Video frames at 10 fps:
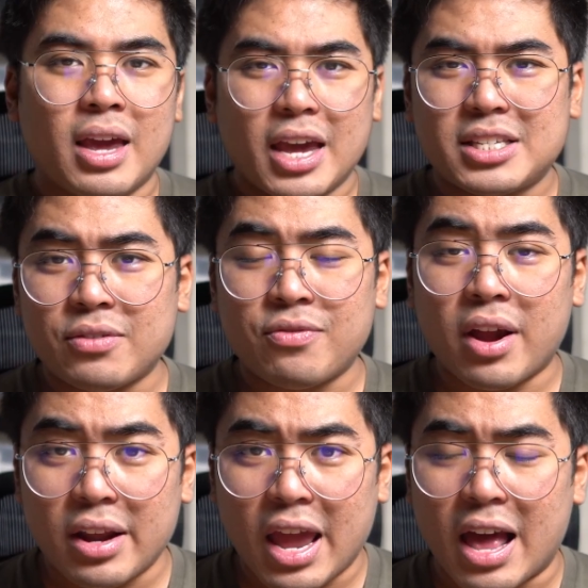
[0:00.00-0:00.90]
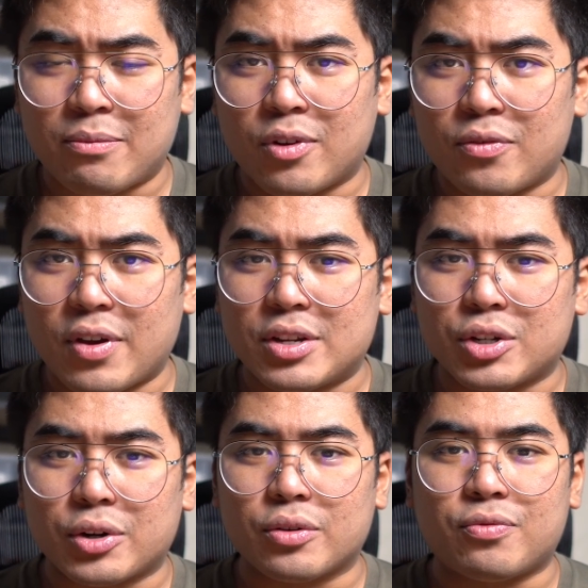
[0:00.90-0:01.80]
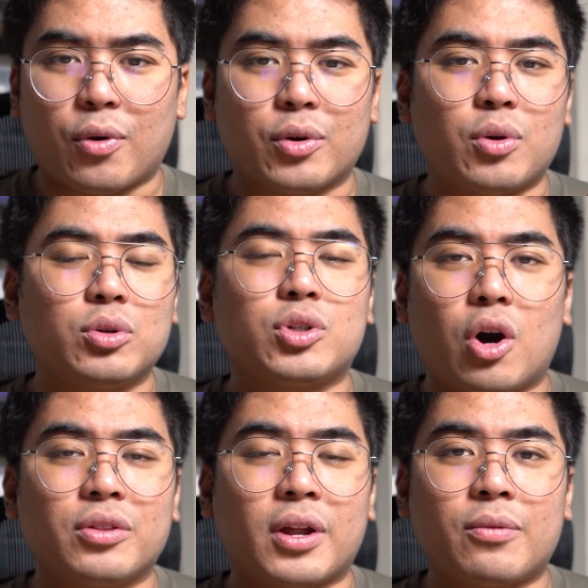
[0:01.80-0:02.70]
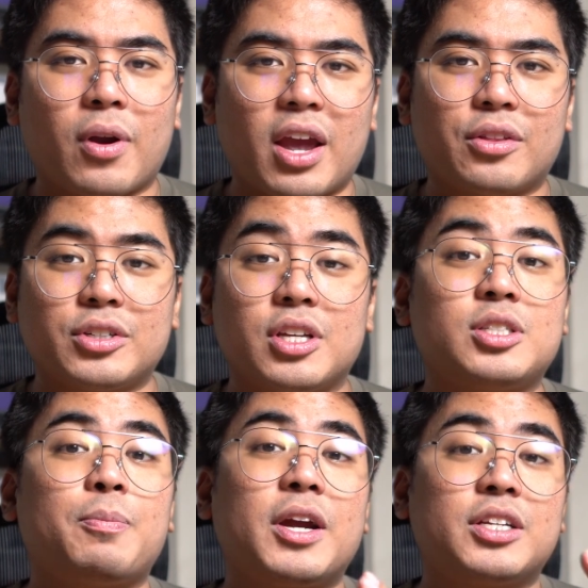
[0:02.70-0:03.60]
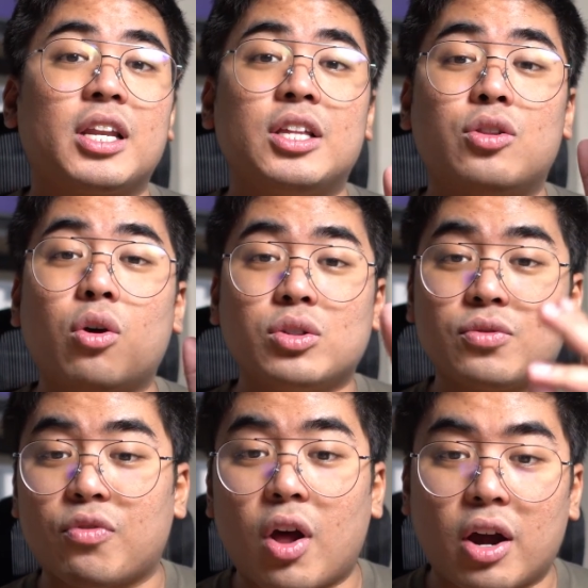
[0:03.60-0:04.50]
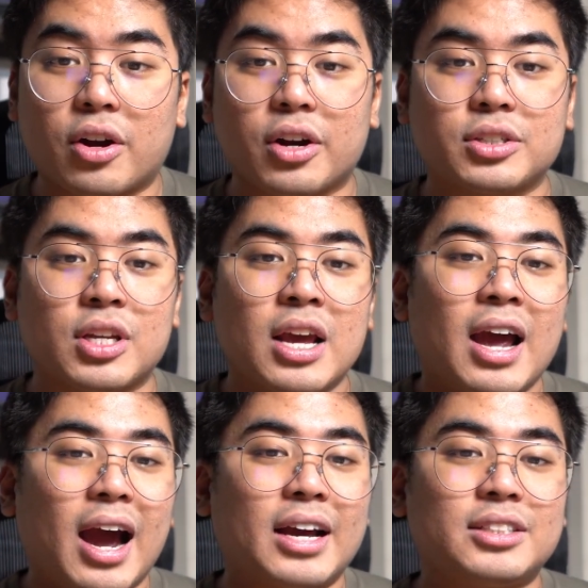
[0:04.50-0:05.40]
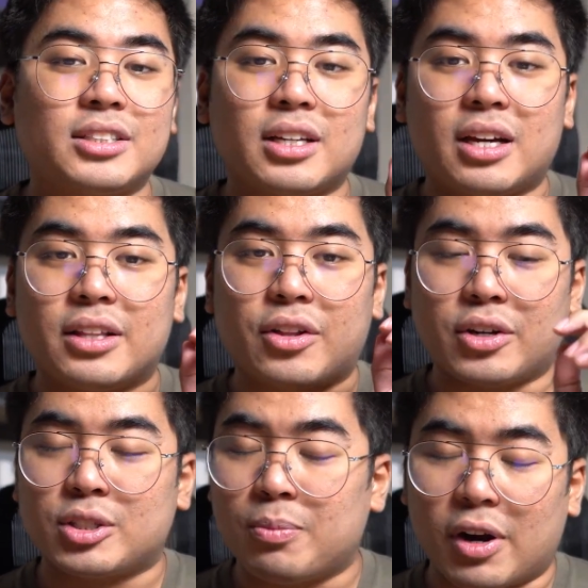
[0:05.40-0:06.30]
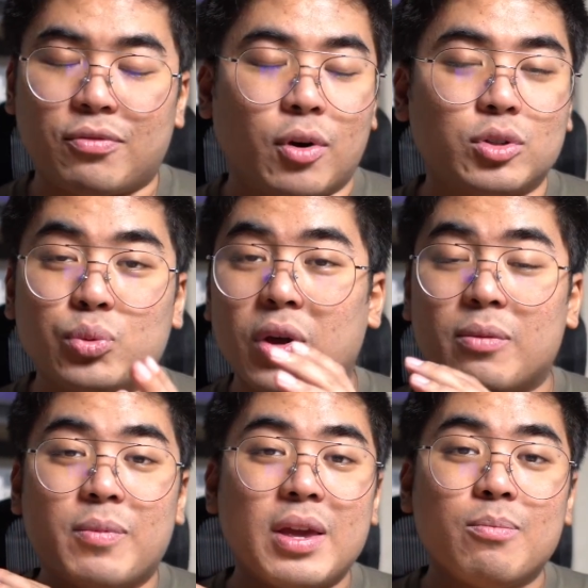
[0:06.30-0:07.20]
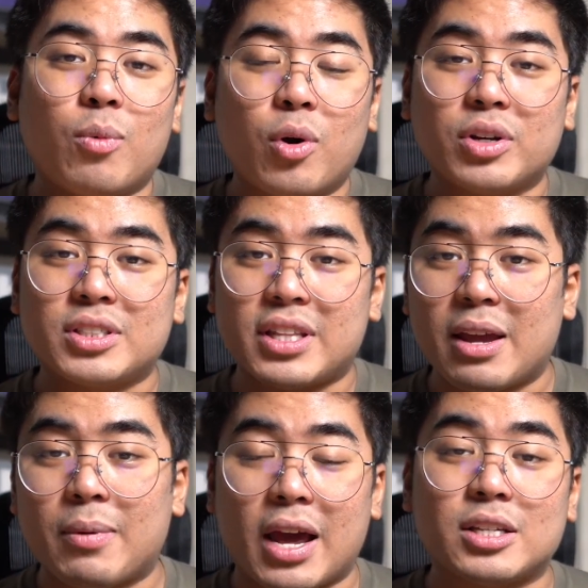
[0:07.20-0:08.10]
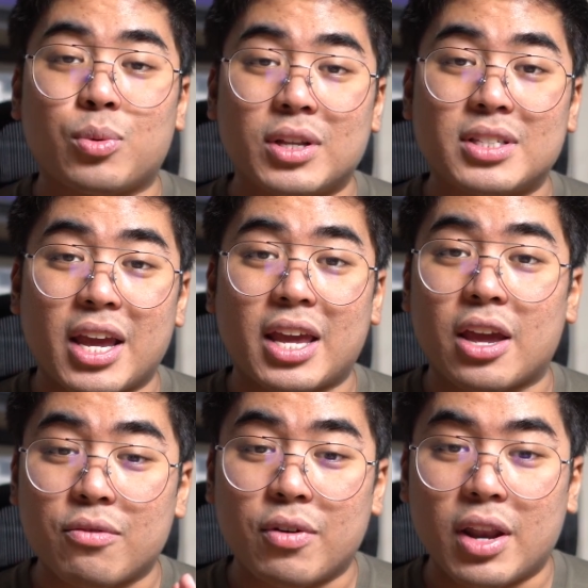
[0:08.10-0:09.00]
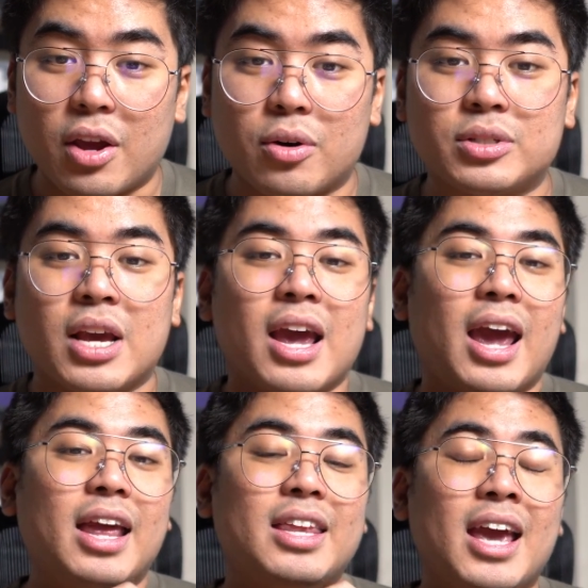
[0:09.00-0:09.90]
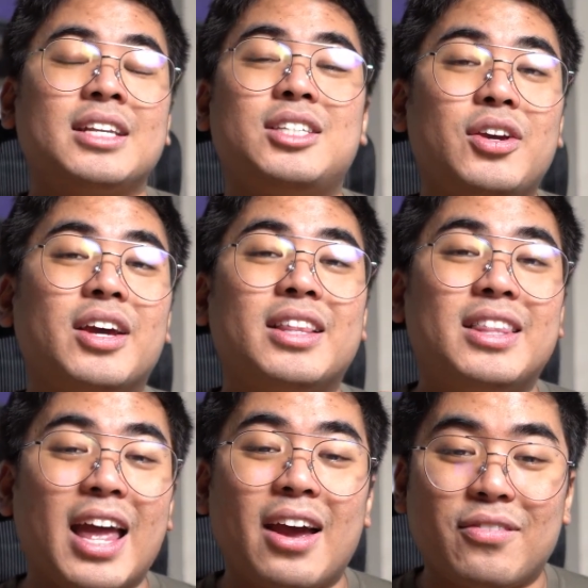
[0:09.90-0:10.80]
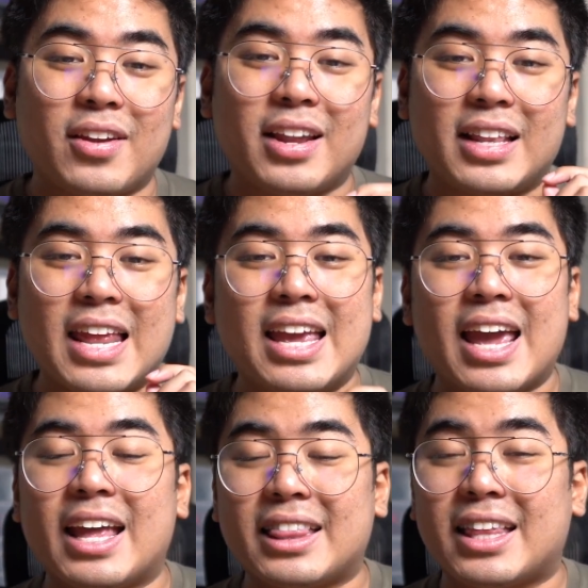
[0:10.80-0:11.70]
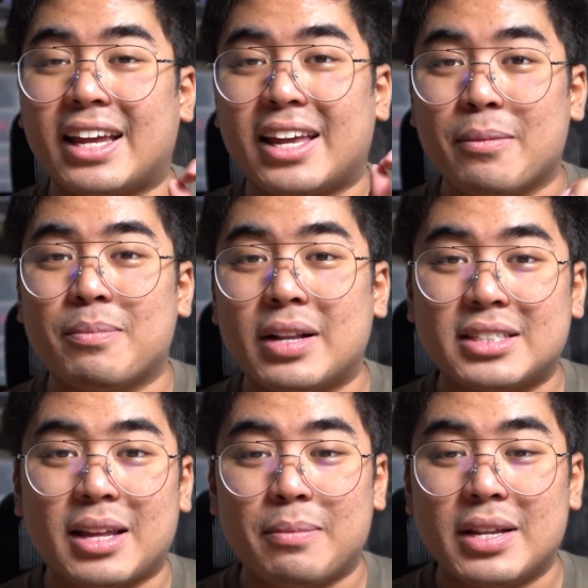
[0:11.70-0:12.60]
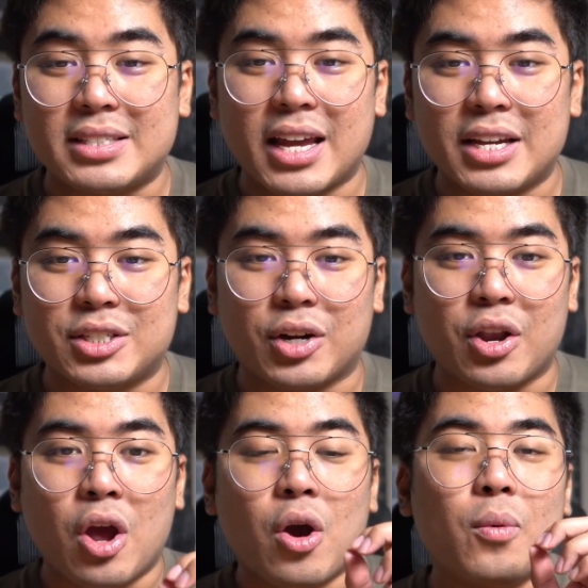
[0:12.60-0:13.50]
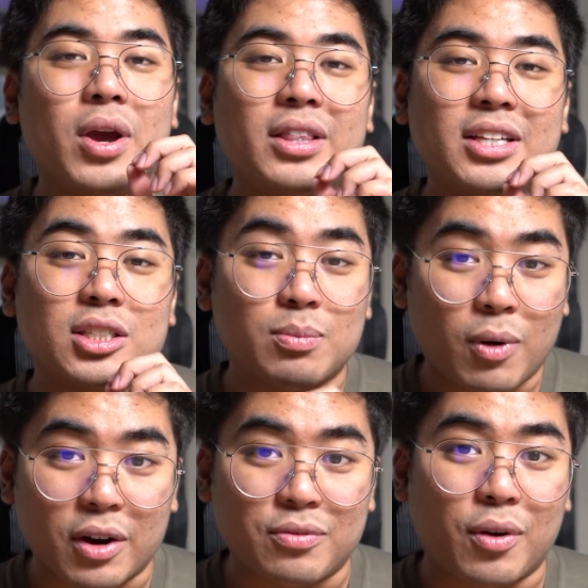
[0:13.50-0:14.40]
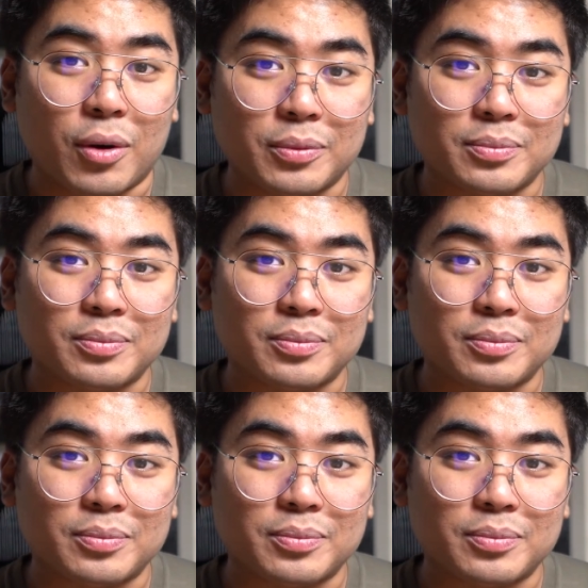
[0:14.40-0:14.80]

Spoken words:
It's a very helpful feature for those content creators, especially those vloggers, as their smartphones will be more stabilized when taking videos. And yes, you can definitely get gimbal stabilization with the smartphone.